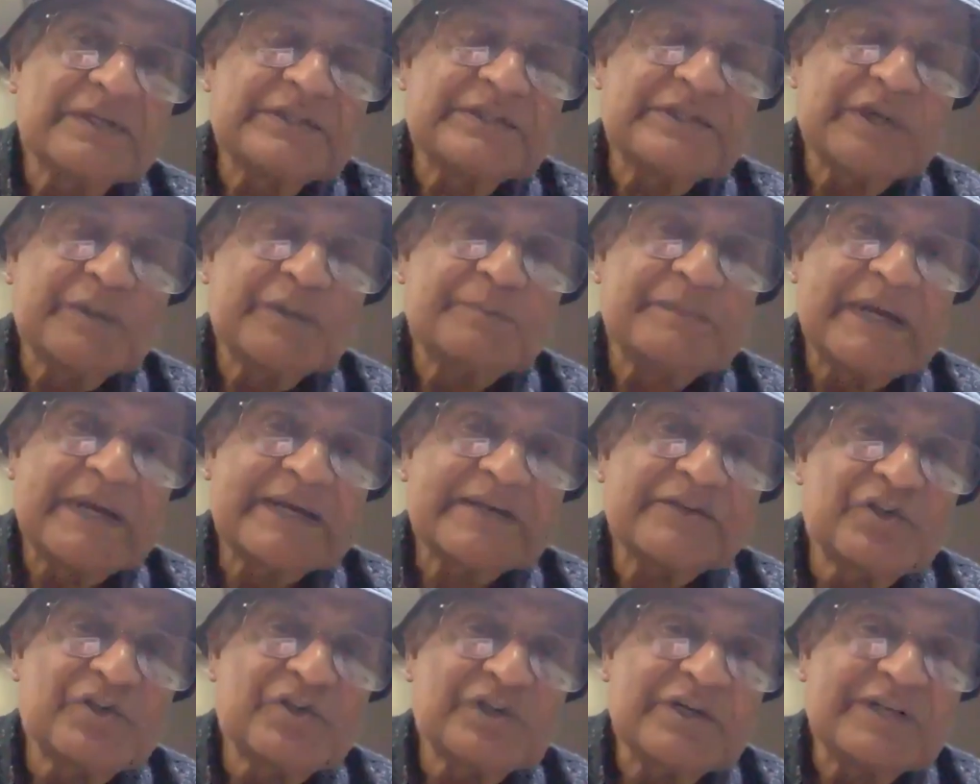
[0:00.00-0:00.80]
in their
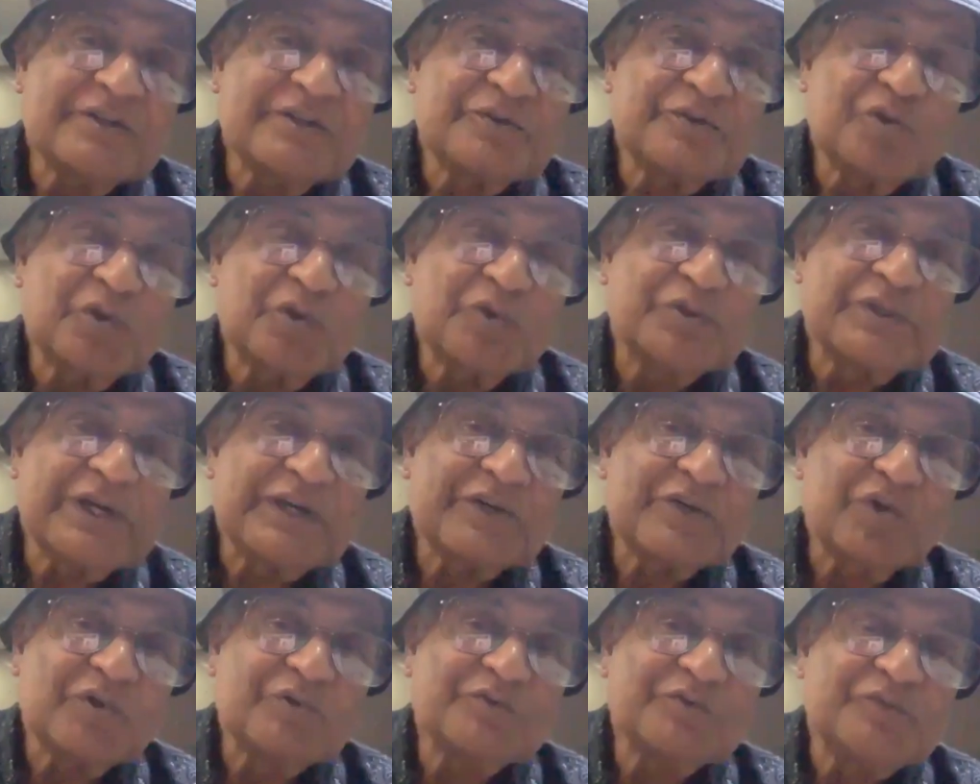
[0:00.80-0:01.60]
backyard, grow
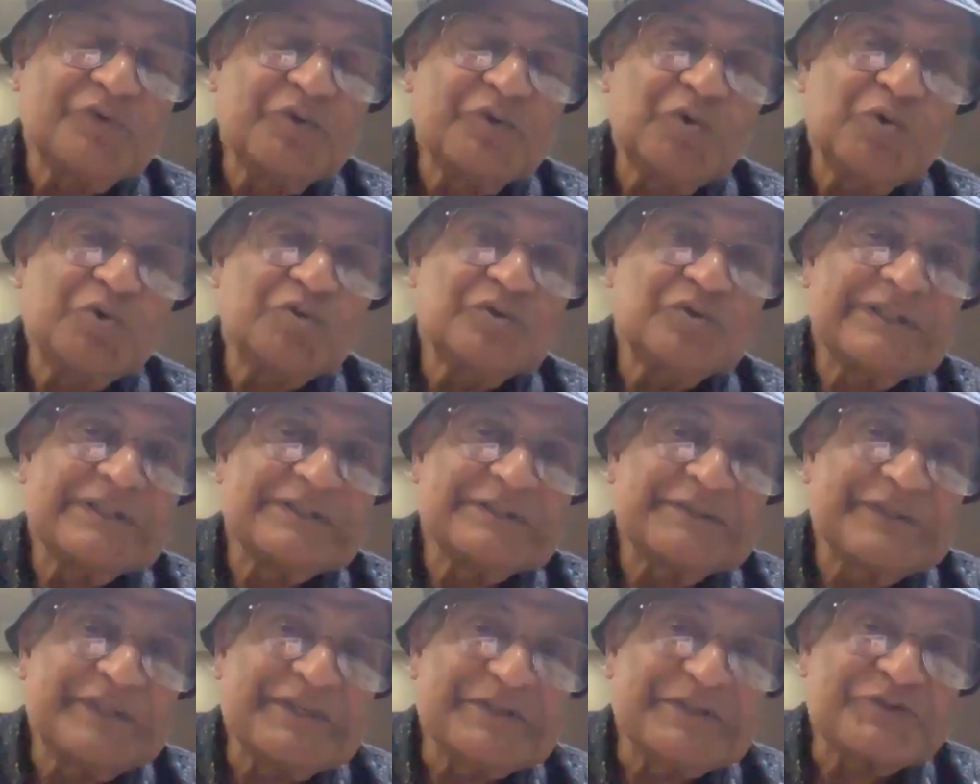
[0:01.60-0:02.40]
their own food,
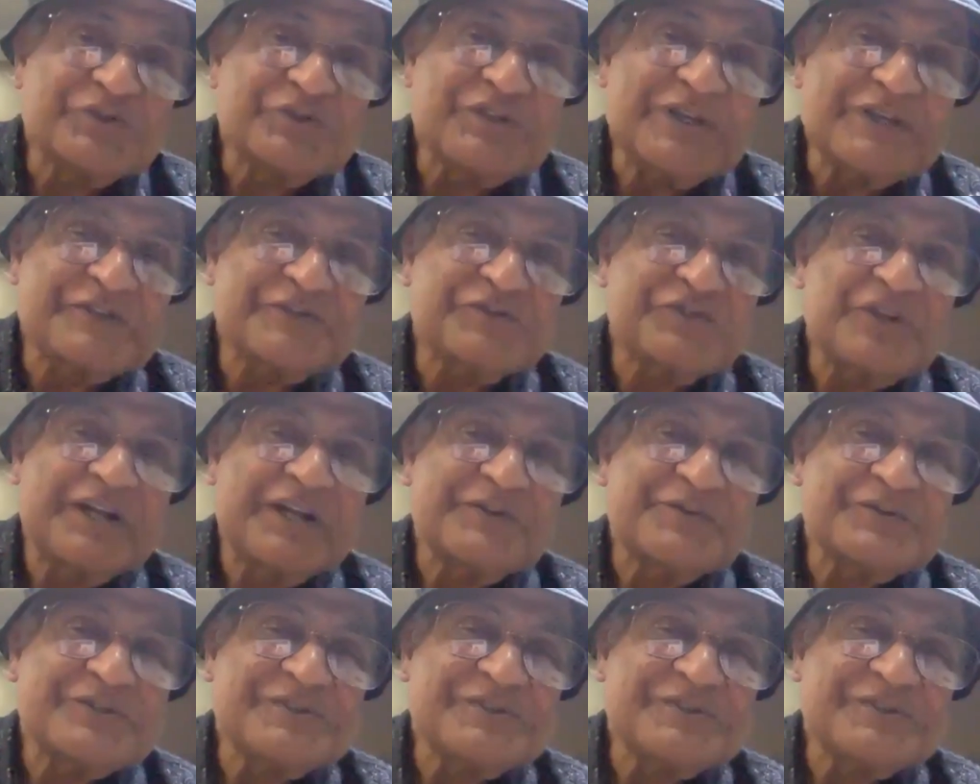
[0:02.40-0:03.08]
and this just has